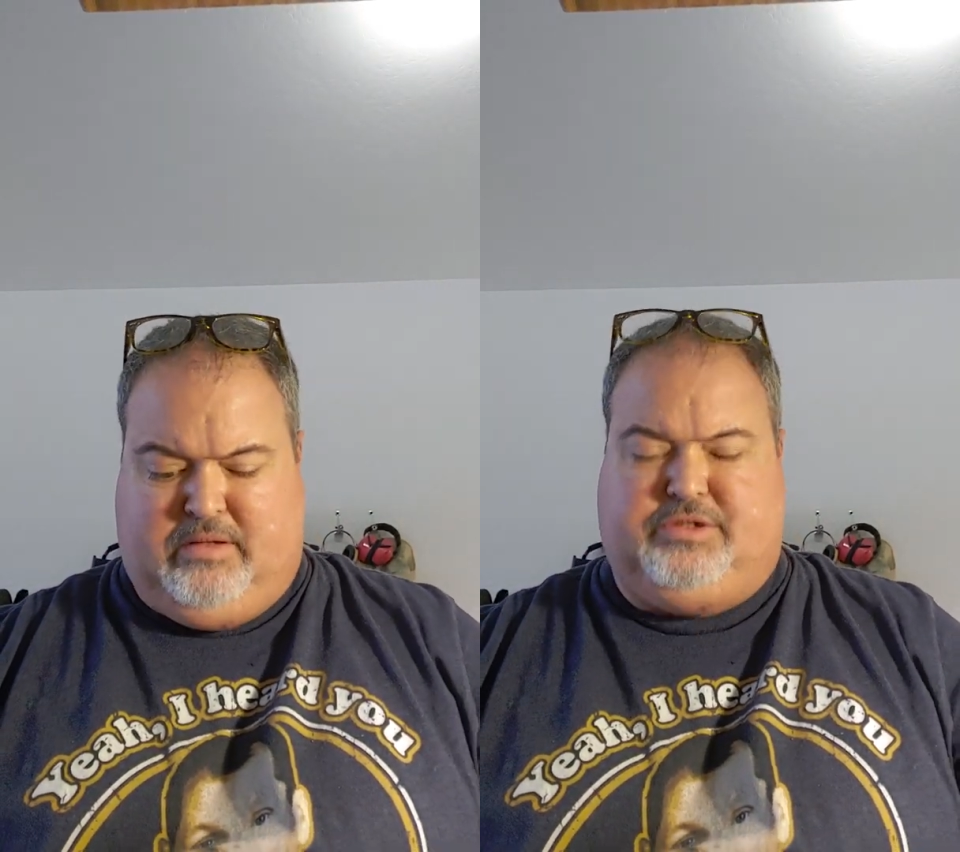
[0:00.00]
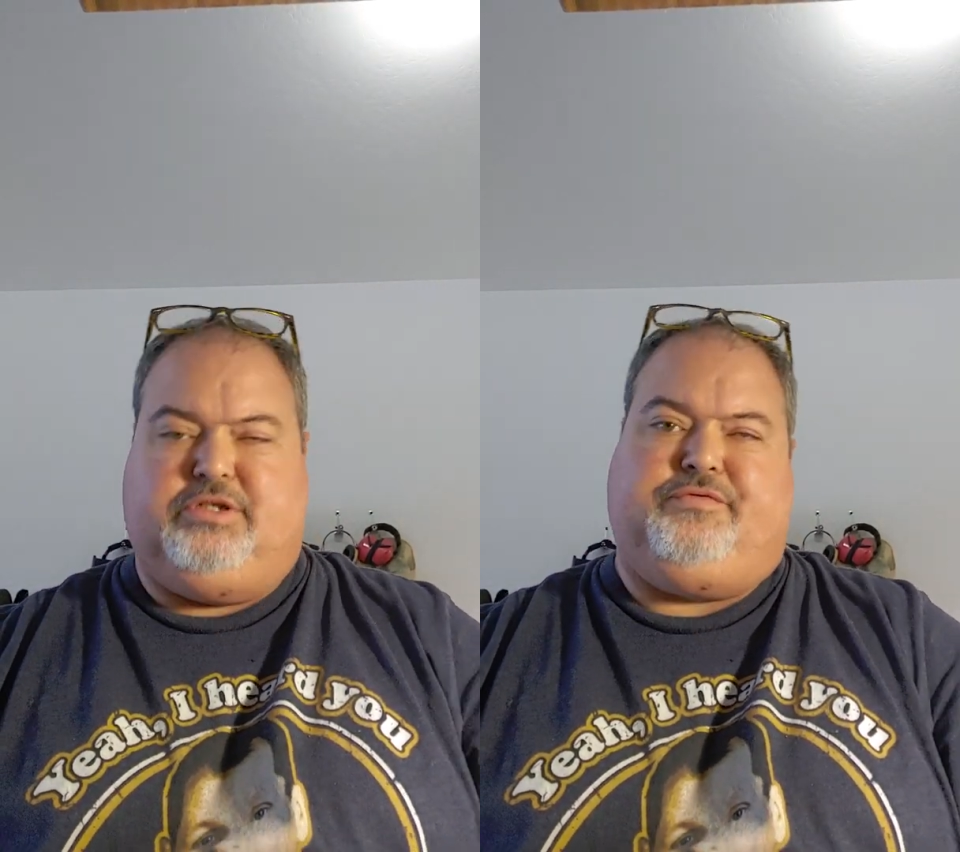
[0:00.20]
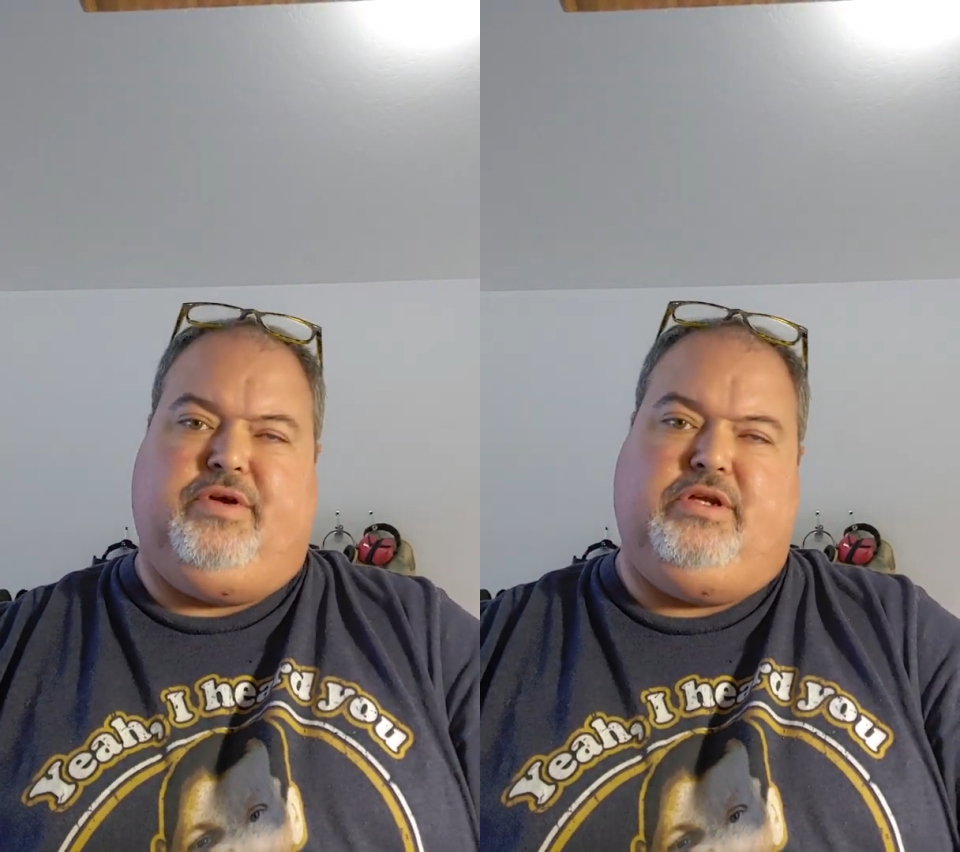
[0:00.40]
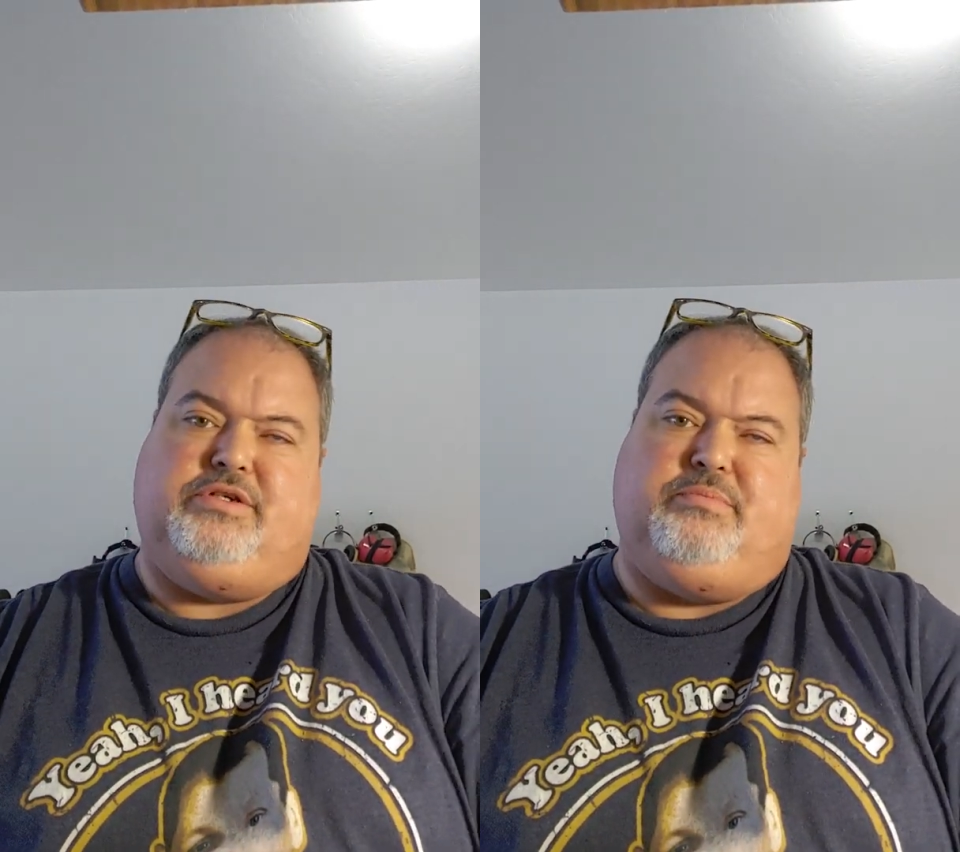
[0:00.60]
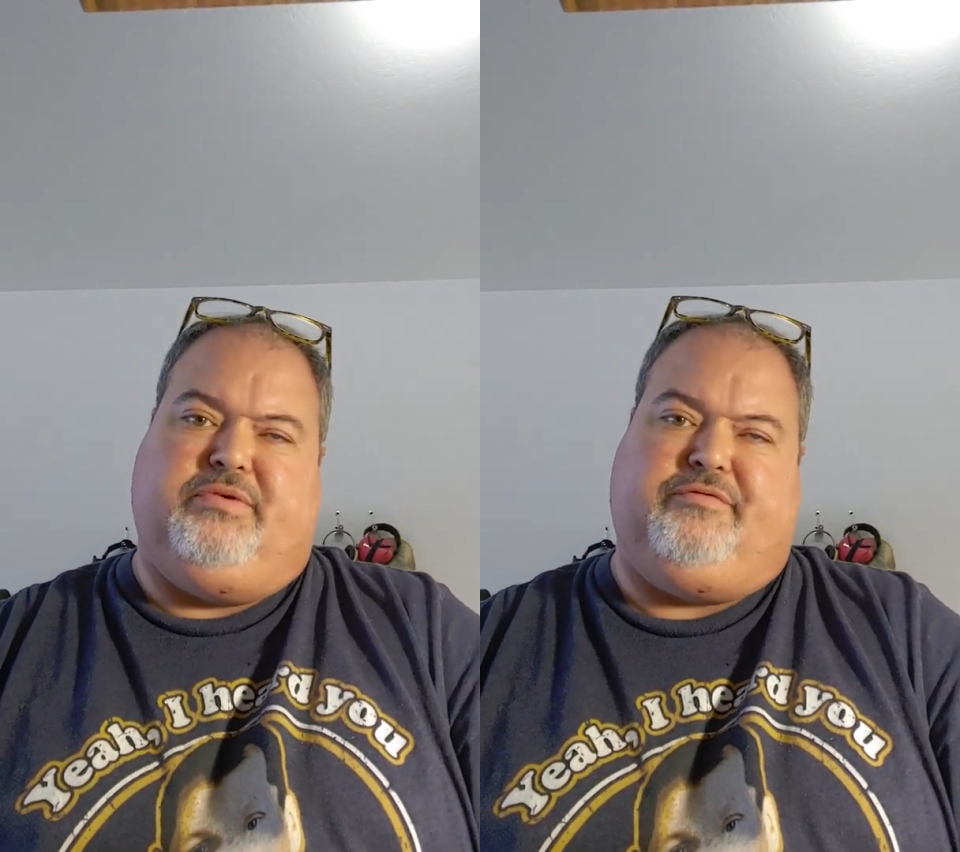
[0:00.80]
Just
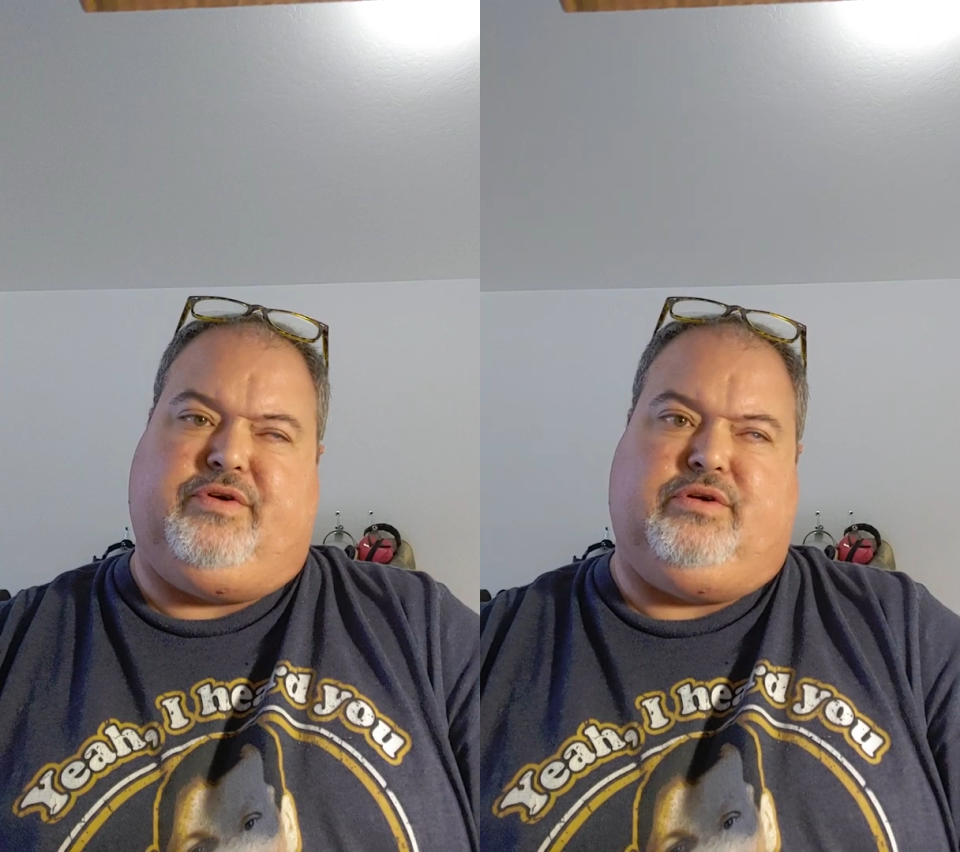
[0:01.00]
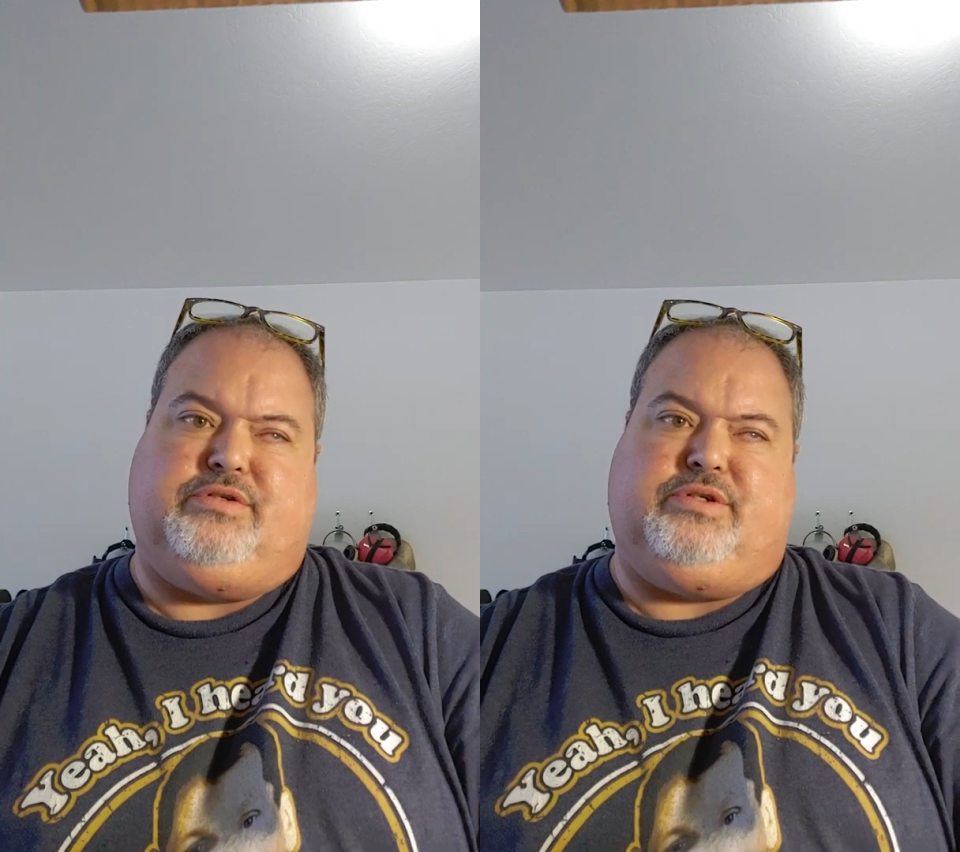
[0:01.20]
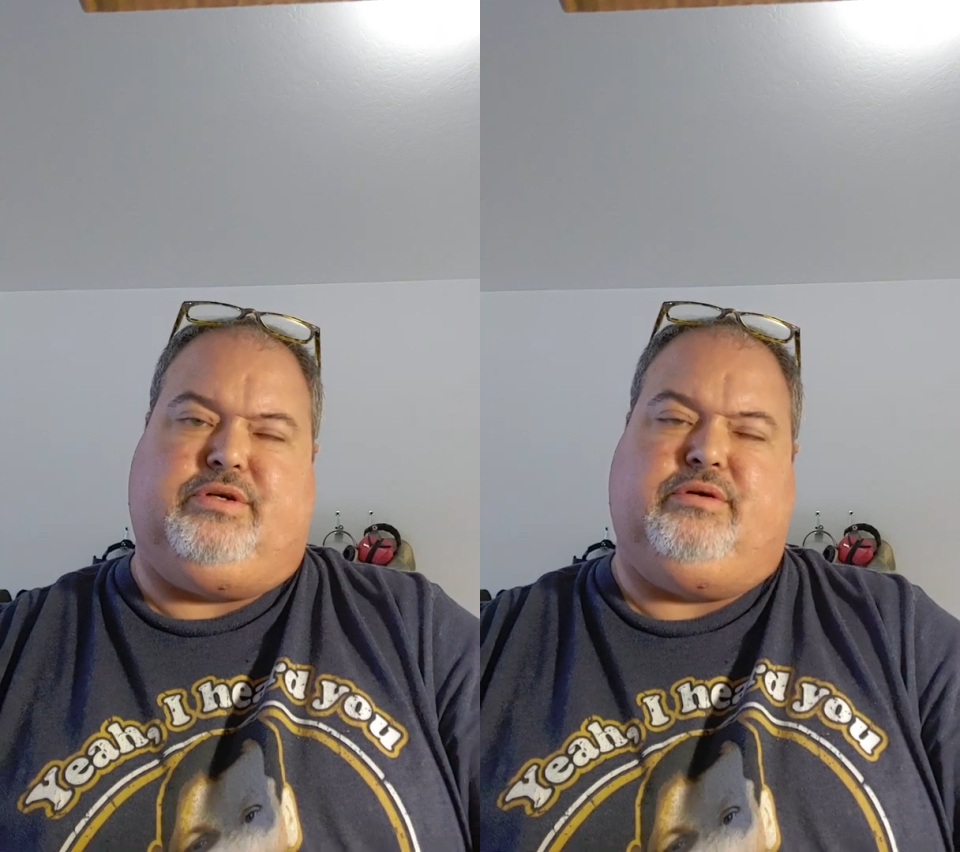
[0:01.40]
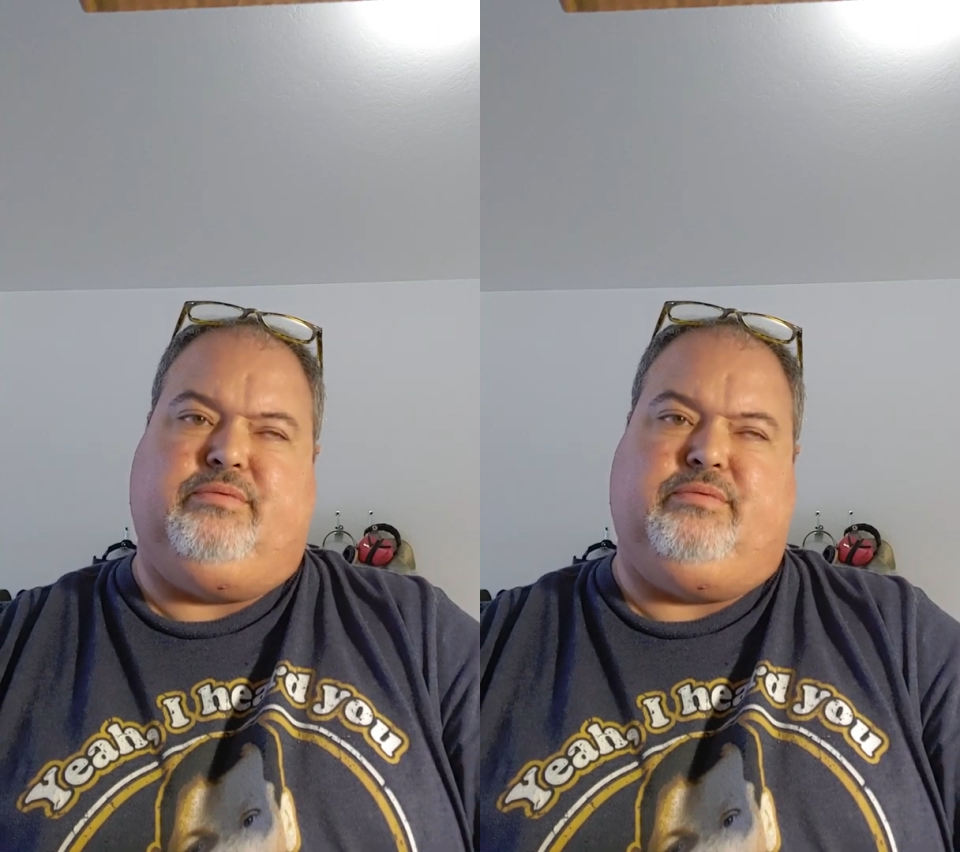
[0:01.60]
finished my first